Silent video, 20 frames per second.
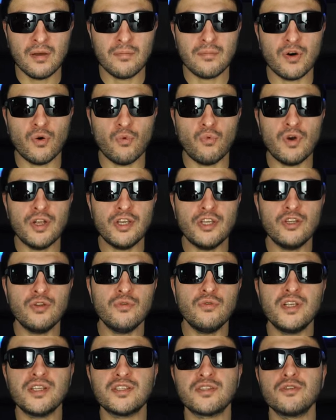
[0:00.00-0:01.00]
But when
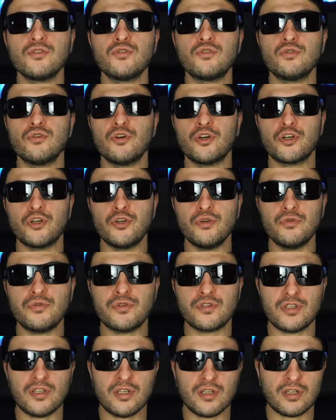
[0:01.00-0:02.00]
you listen to
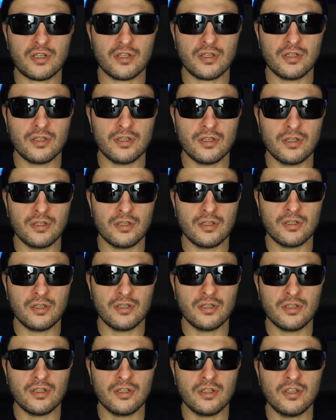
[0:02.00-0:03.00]
acoustic,
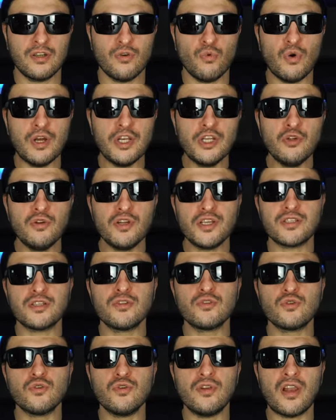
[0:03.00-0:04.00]
when you
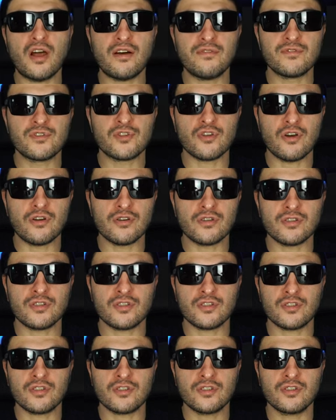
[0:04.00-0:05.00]
listen to love
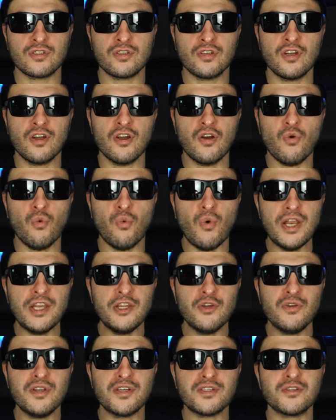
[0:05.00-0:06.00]
songs, when
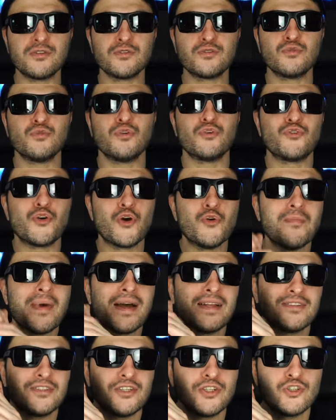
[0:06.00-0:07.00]
you listen to a
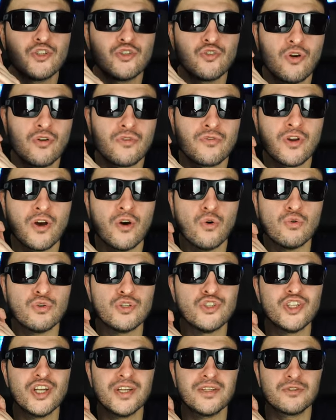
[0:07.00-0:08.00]
romantic genre or
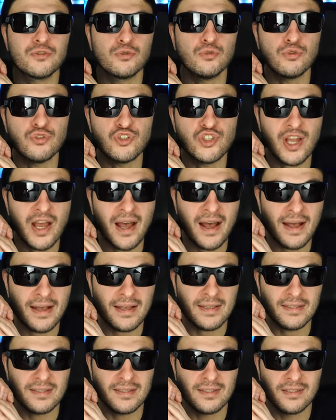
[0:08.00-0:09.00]
gentle
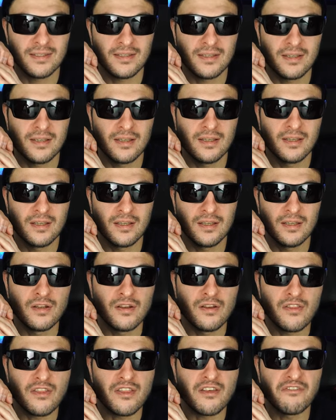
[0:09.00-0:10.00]
jazz,
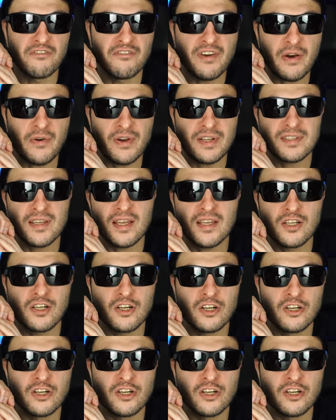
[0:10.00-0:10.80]
the Verite